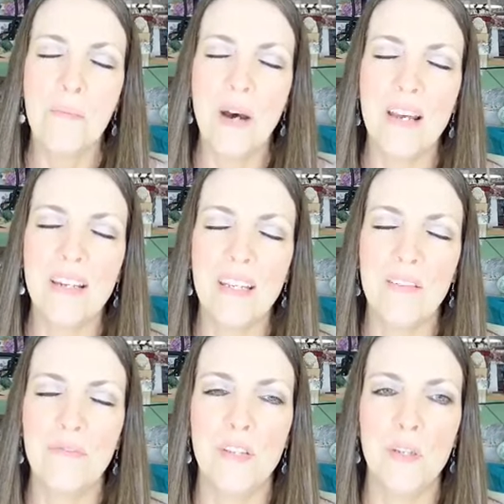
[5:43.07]
But
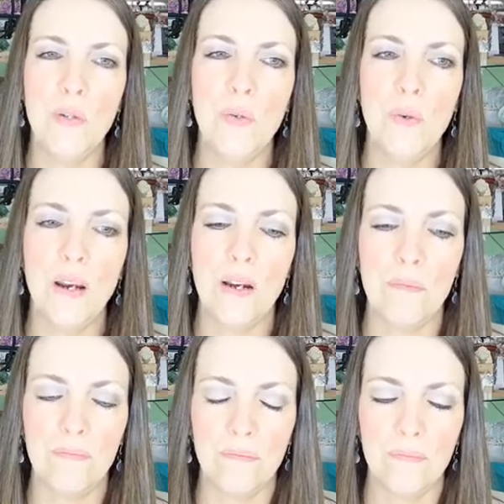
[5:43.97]
if you
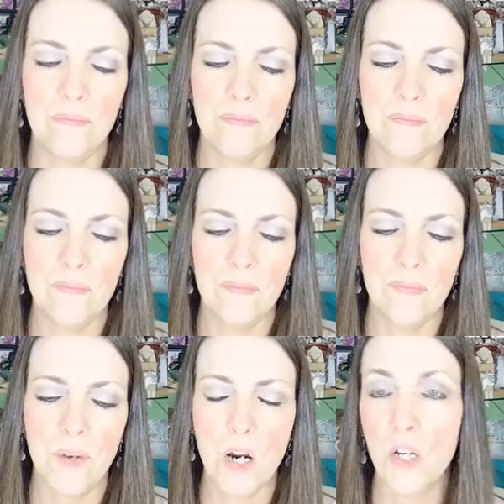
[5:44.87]

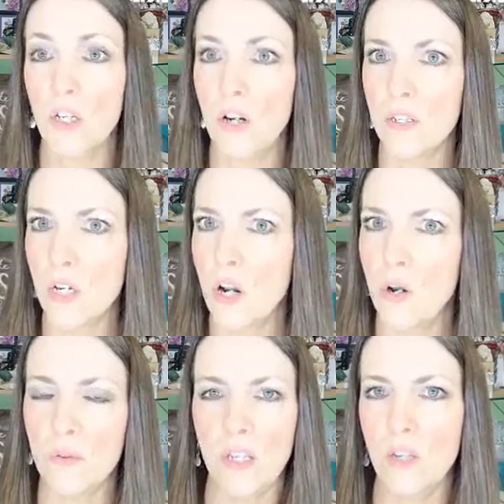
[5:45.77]
are good on your
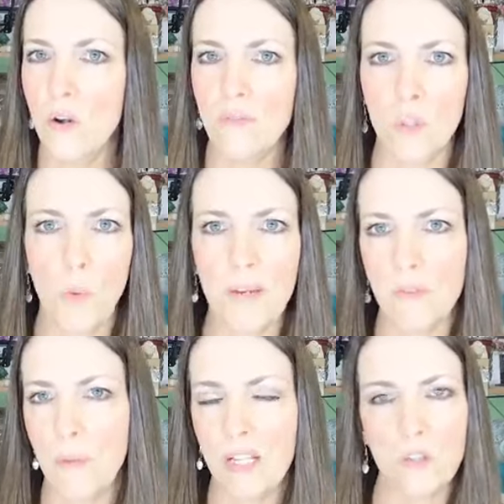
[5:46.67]
own, then you don't have to wait
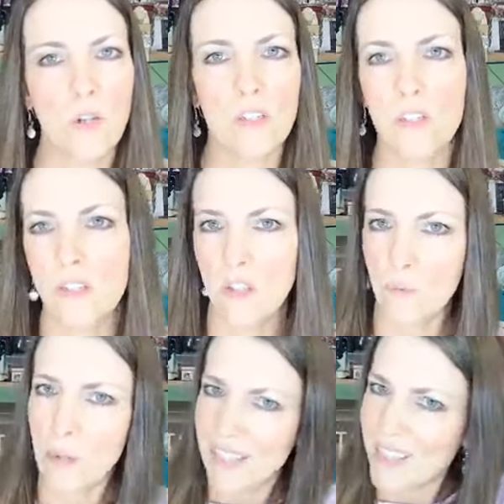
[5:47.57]
for my instructions.
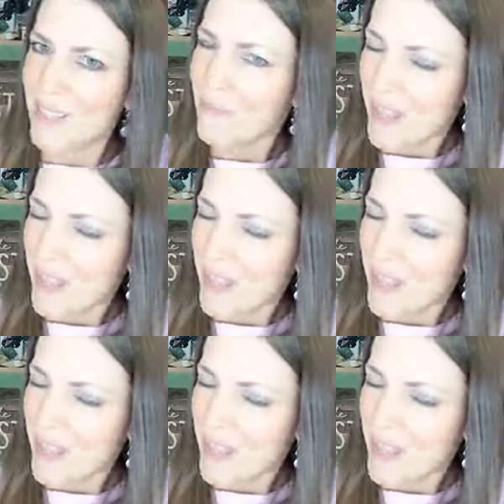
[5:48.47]
Self-paced.